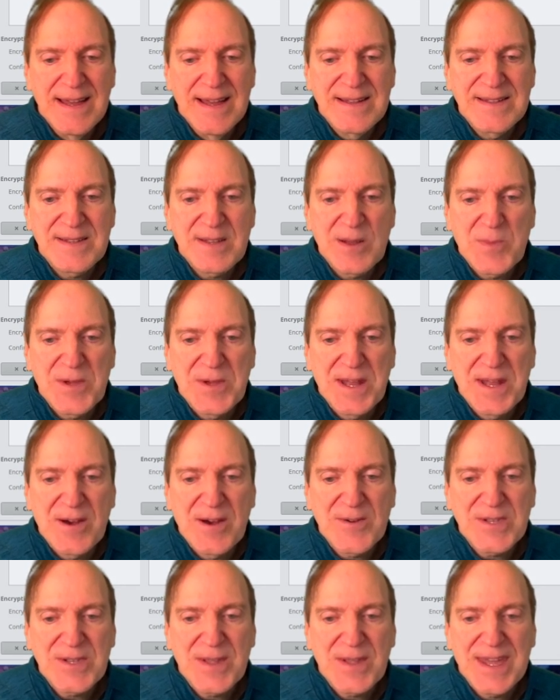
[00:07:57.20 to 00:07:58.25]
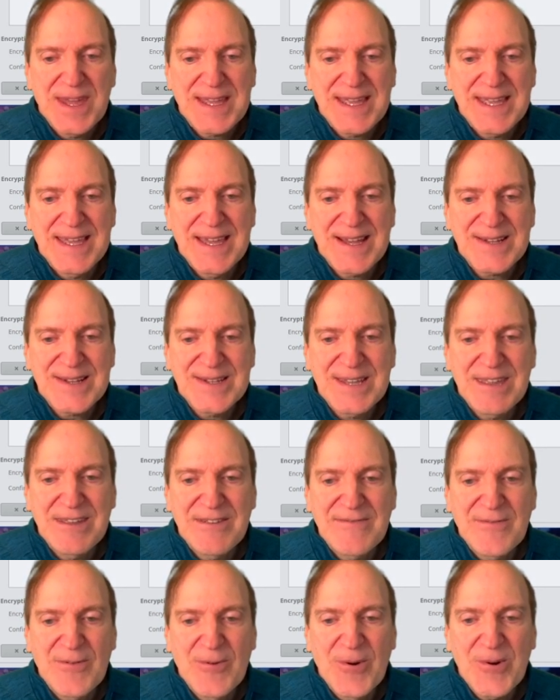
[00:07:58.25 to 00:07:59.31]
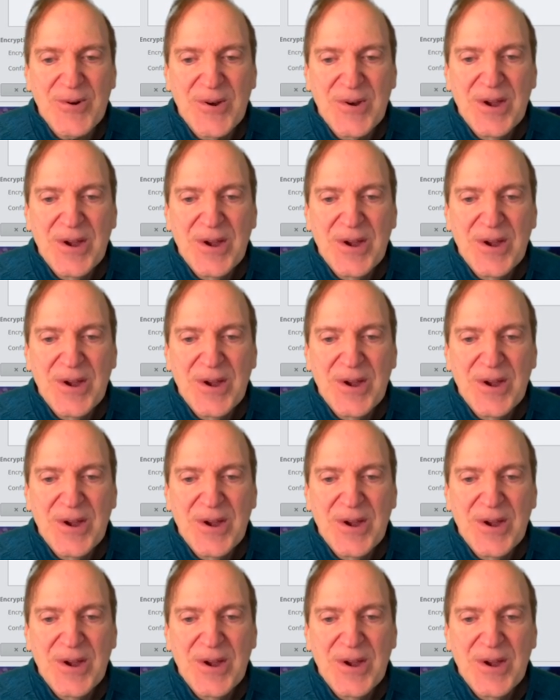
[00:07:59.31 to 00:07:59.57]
something else like ext4